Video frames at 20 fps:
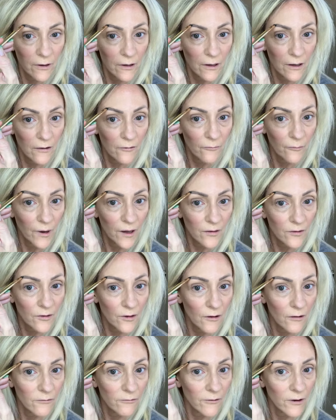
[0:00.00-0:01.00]
and give
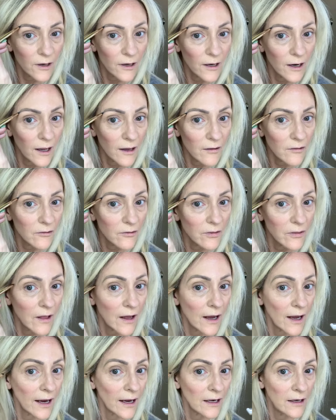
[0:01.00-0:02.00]
myself a nice
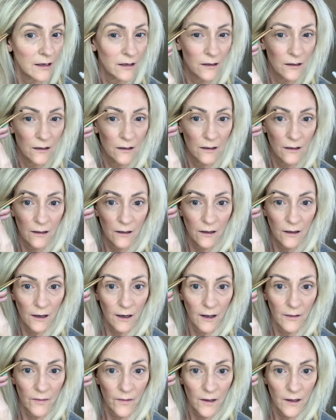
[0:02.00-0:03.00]
line.
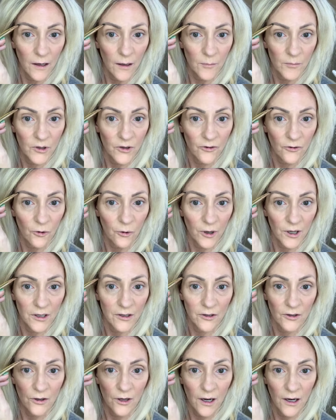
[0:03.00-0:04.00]
And then I'm just going
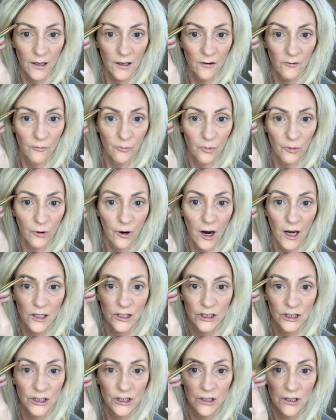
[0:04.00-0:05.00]
to kind of
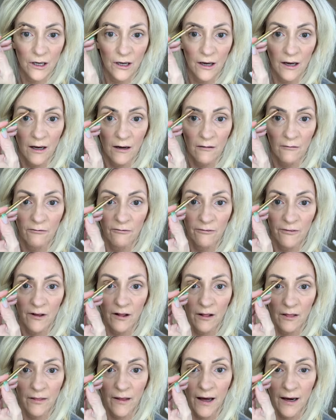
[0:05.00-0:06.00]
brush and
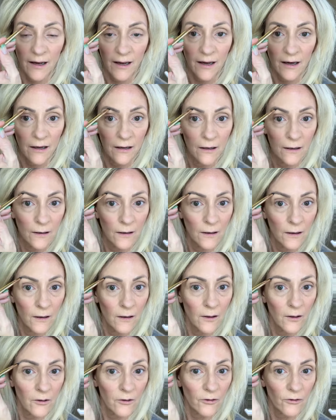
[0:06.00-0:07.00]
fill that in.
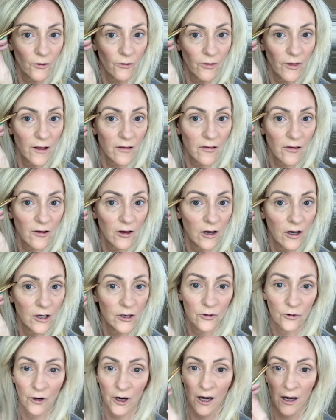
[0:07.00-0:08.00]
So that's a
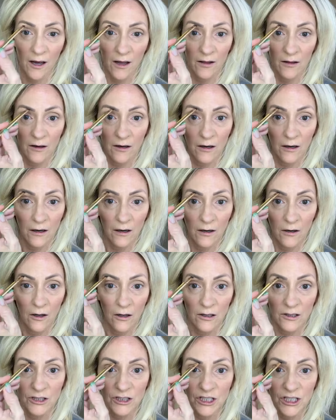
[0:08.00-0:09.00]
contour color
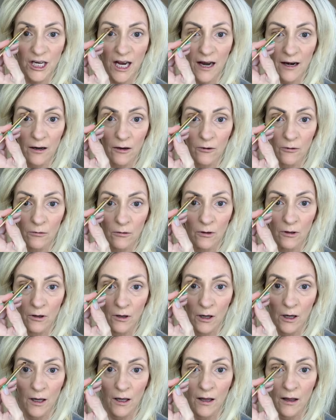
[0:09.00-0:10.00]
called shadow.
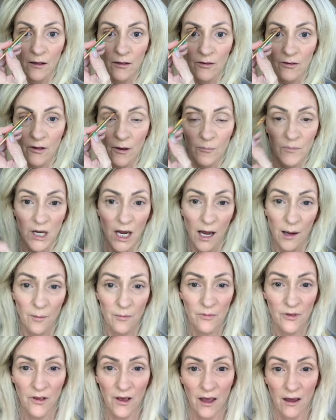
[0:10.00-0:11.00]

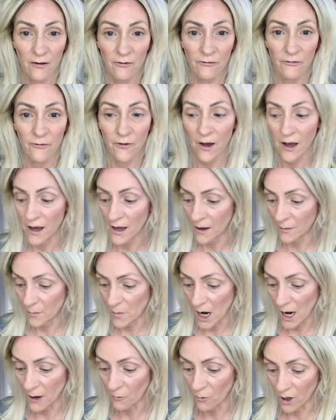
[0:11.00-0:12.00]
Sometimes if um,
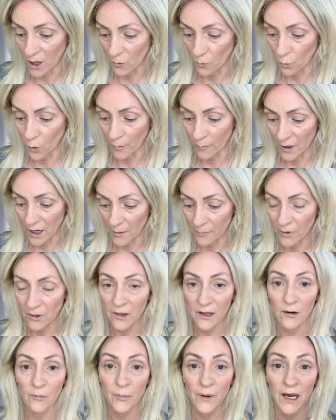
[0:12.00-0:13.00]
I wanna warm it up a
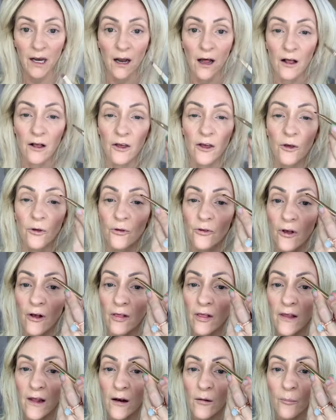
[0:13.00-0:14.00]
little bit, I'll use a
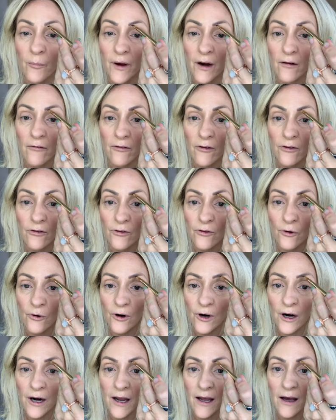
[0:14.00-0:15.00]
little bit of
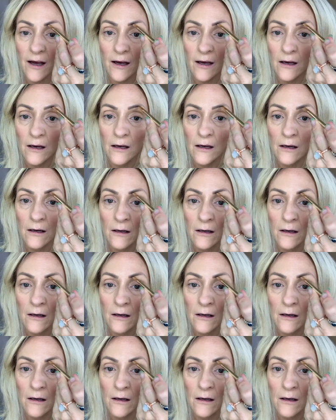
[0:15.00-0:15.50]
Astoria